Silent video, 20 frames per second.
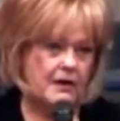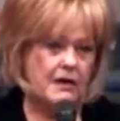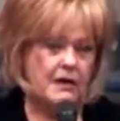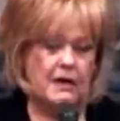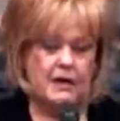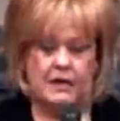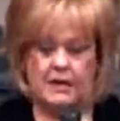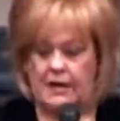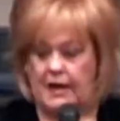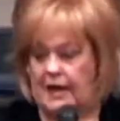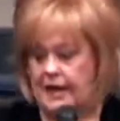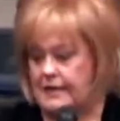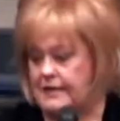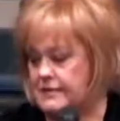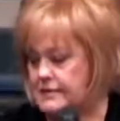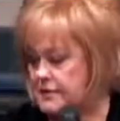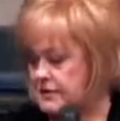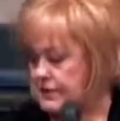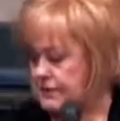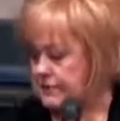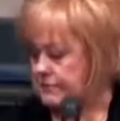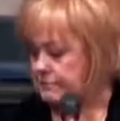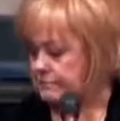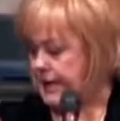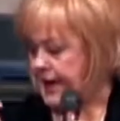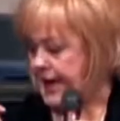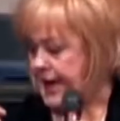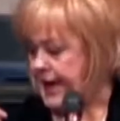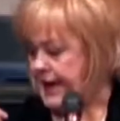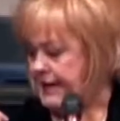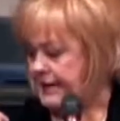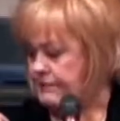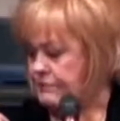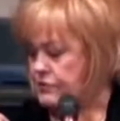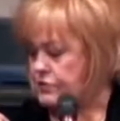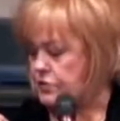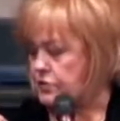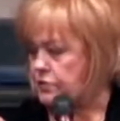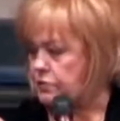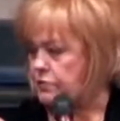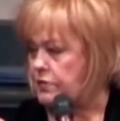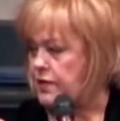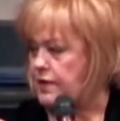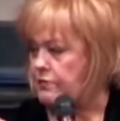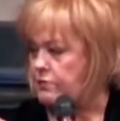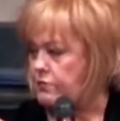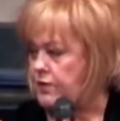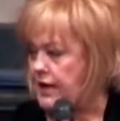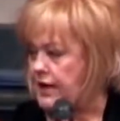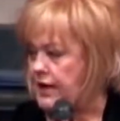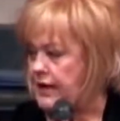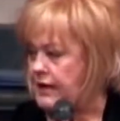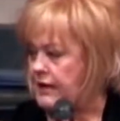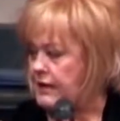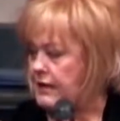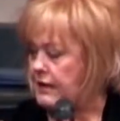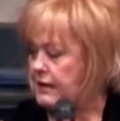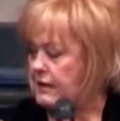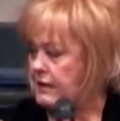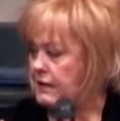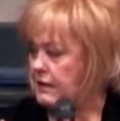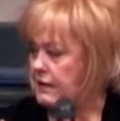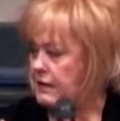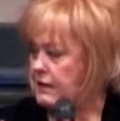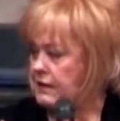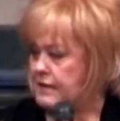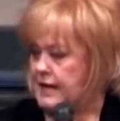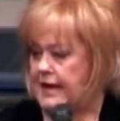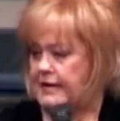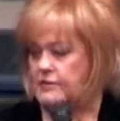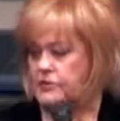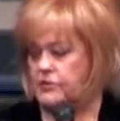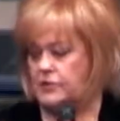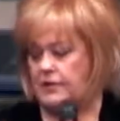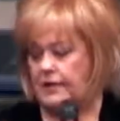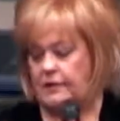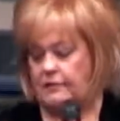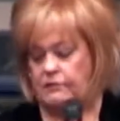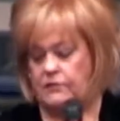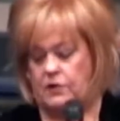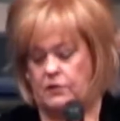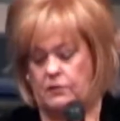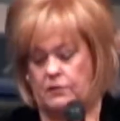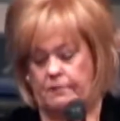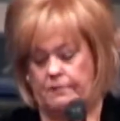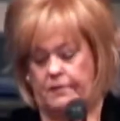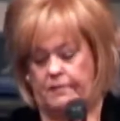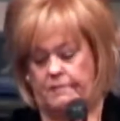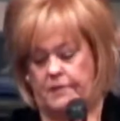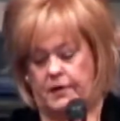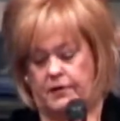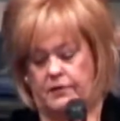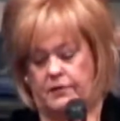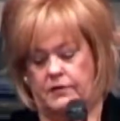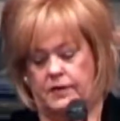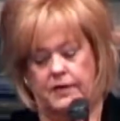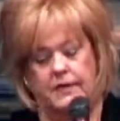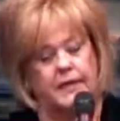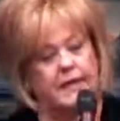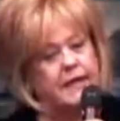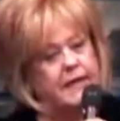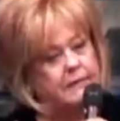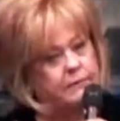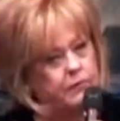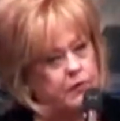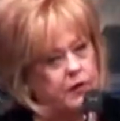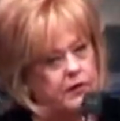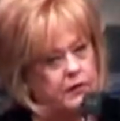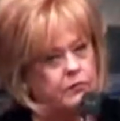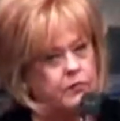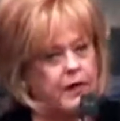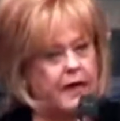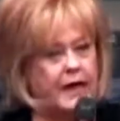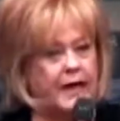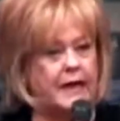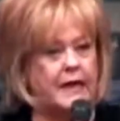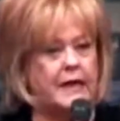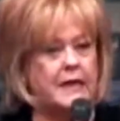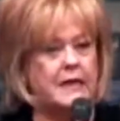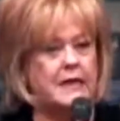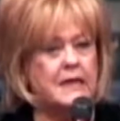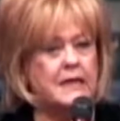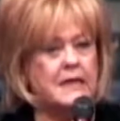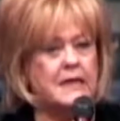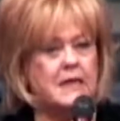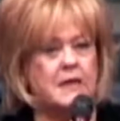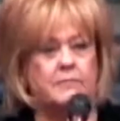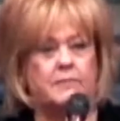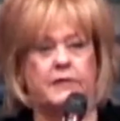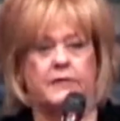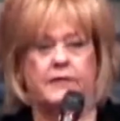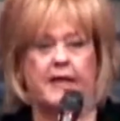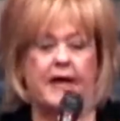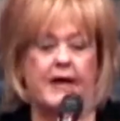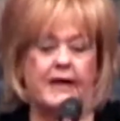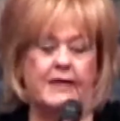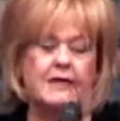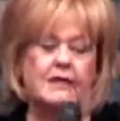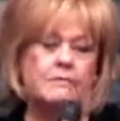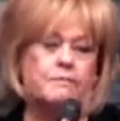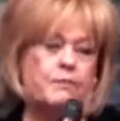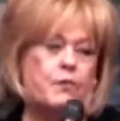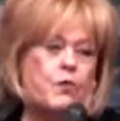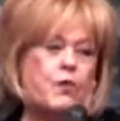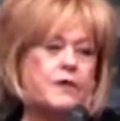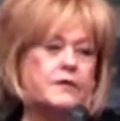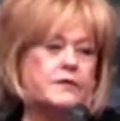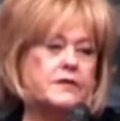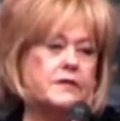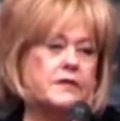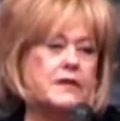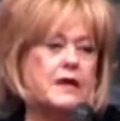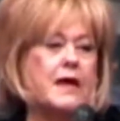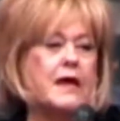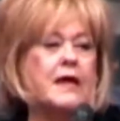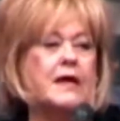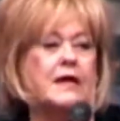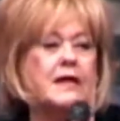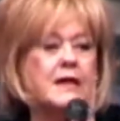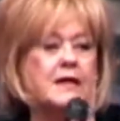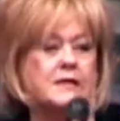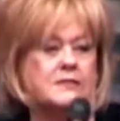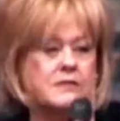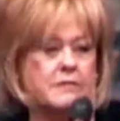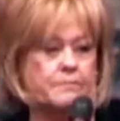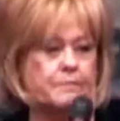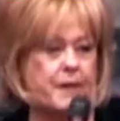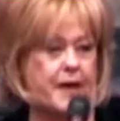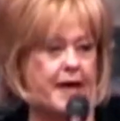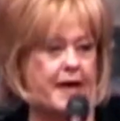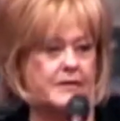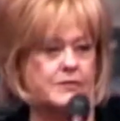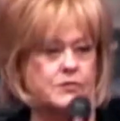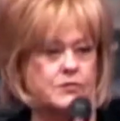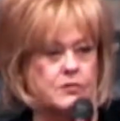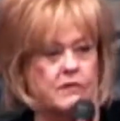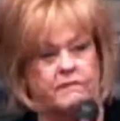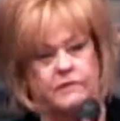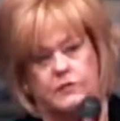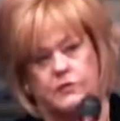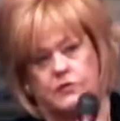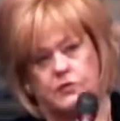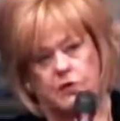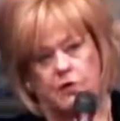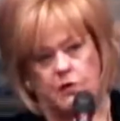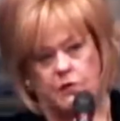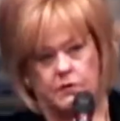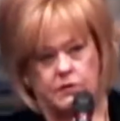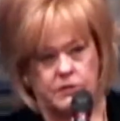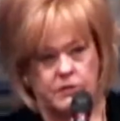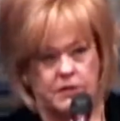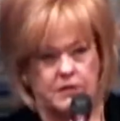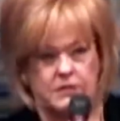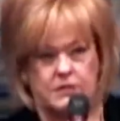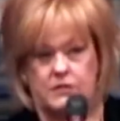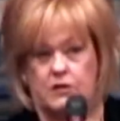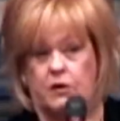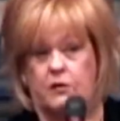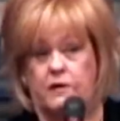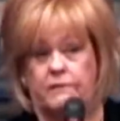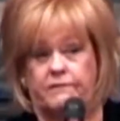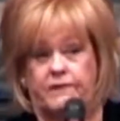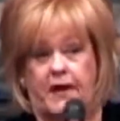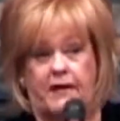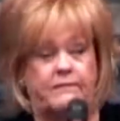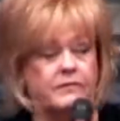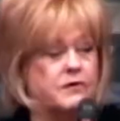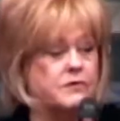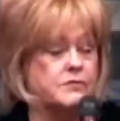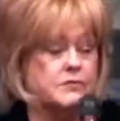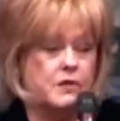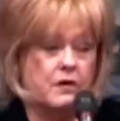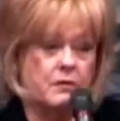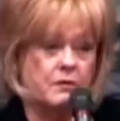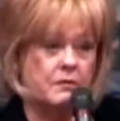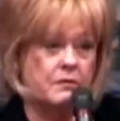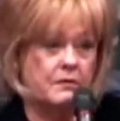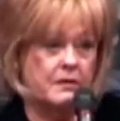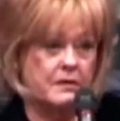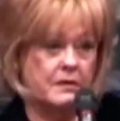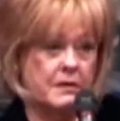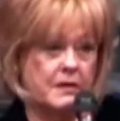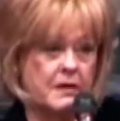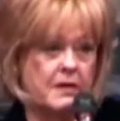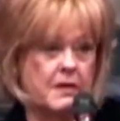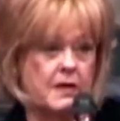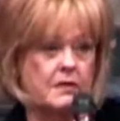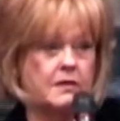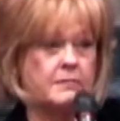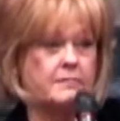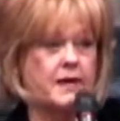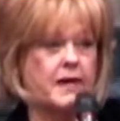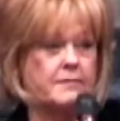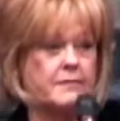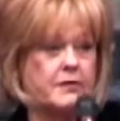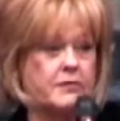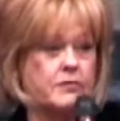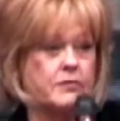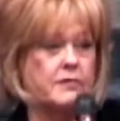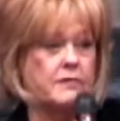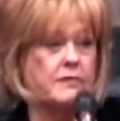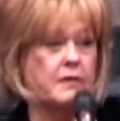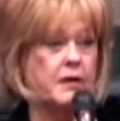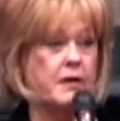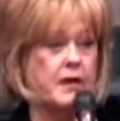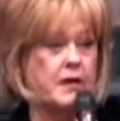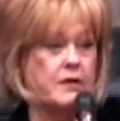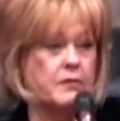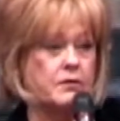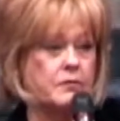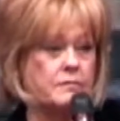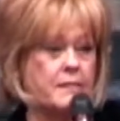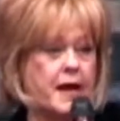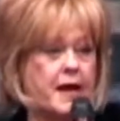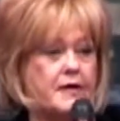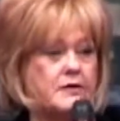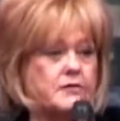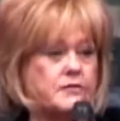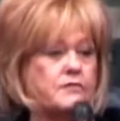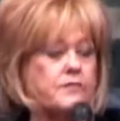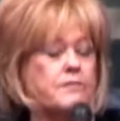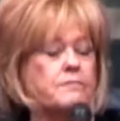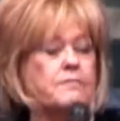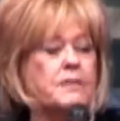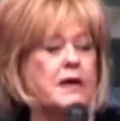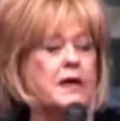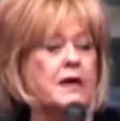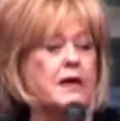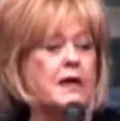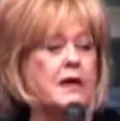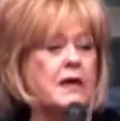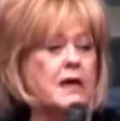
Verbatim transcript: He had his little bag. He was going to run away. Naturally, I told him mother didn't let him run away. But that little boy today is a pastor of a church. He's 35 years old, maybe 100 miles from me.